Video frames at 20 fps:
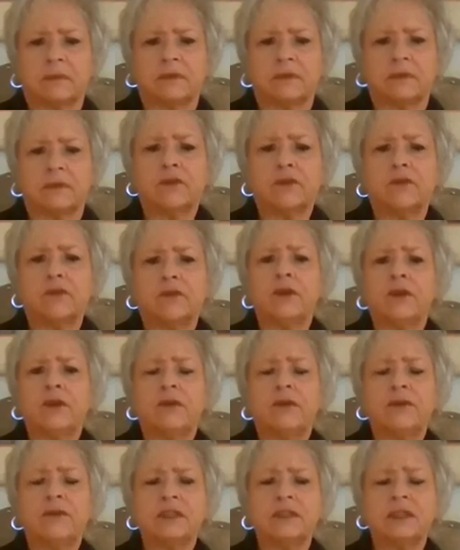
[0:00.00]
So you're
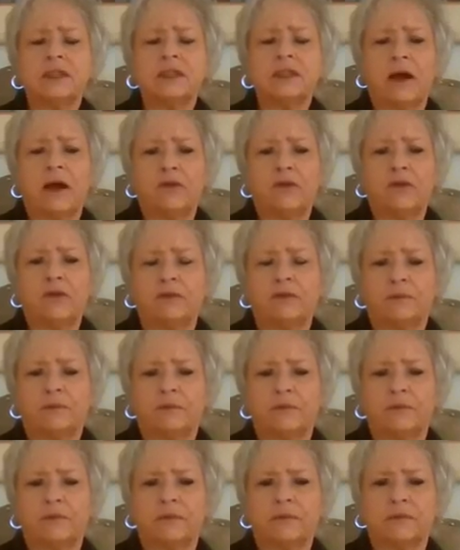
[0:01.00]
forgiving self,
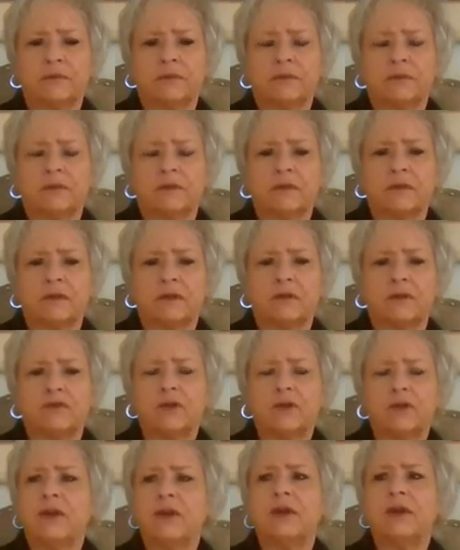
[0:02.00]

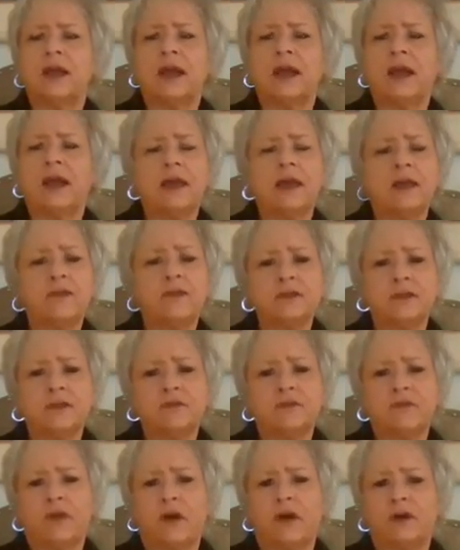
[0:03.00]
forgiving any others
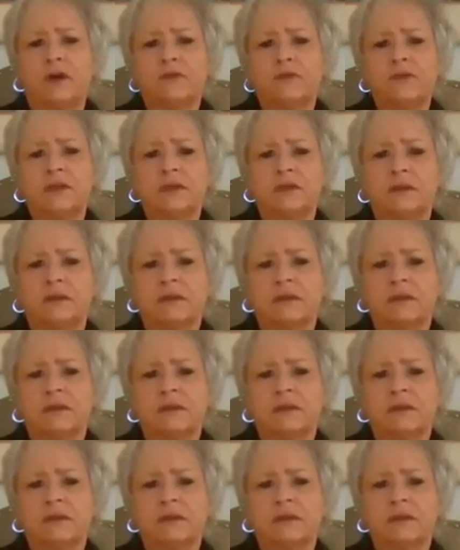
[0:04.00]
involved.